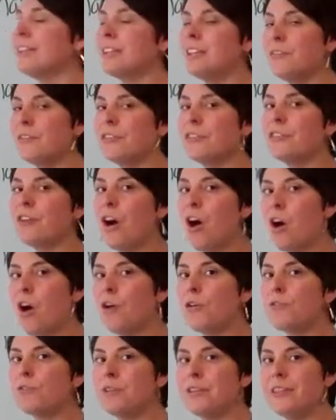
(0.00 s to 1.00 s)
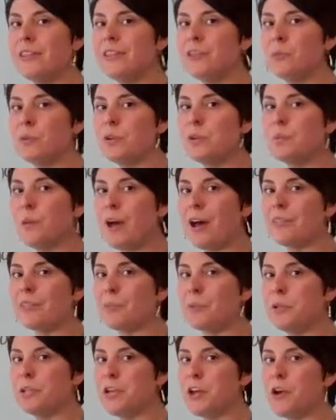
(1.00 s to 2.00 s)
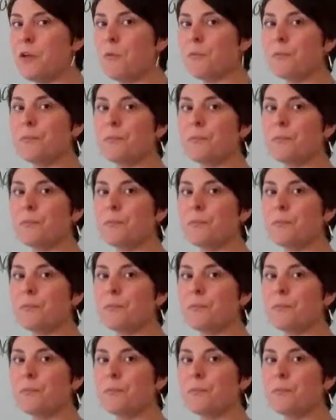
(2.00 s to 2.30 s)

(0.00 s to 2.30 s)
it gives us all three things we could possibly know.